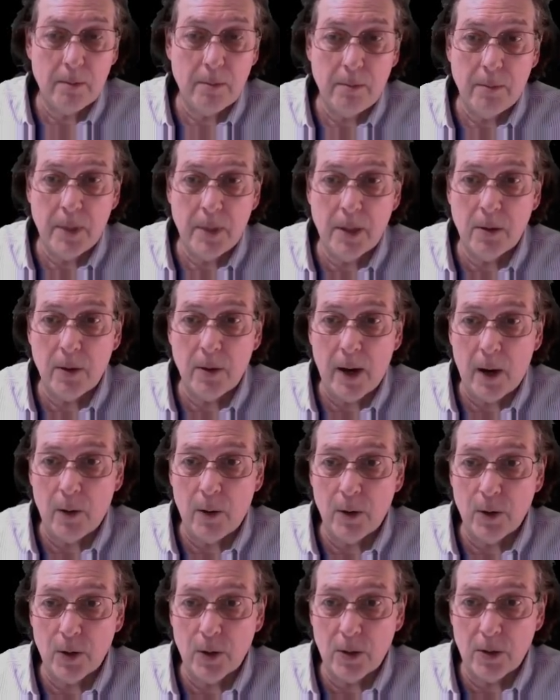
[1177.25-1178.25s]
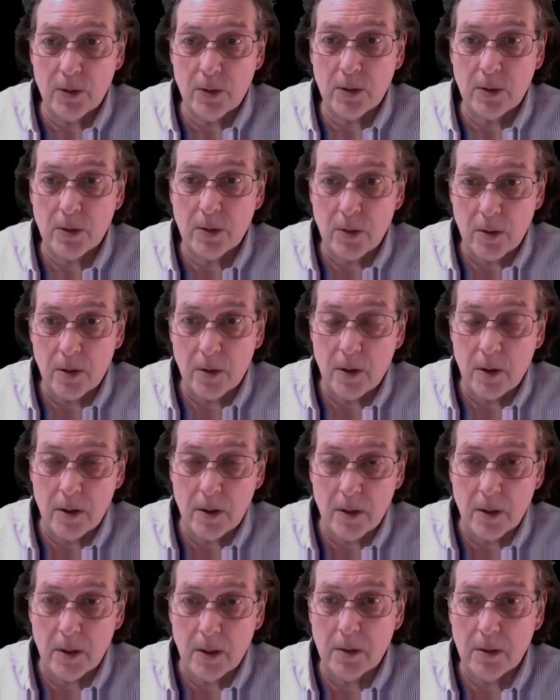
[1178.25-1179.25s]
meter outages on
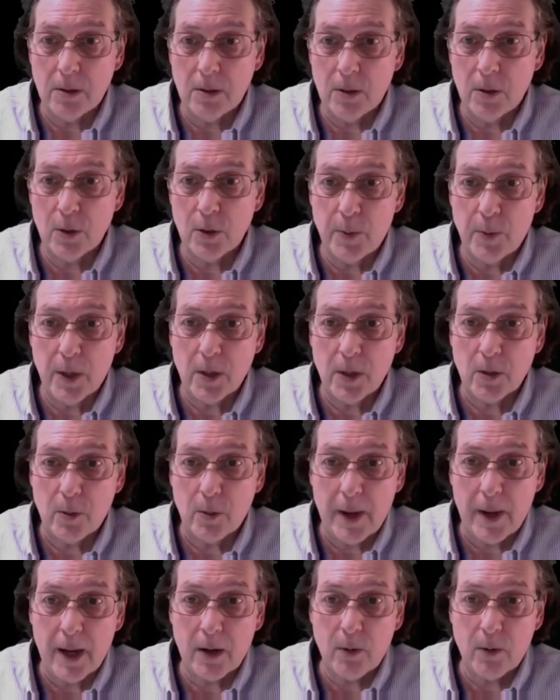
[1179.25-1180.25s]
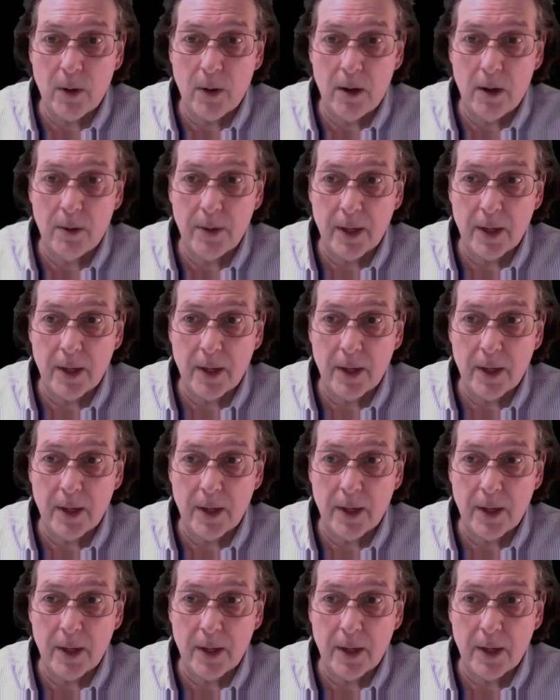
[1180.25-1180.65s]
a geospatial background.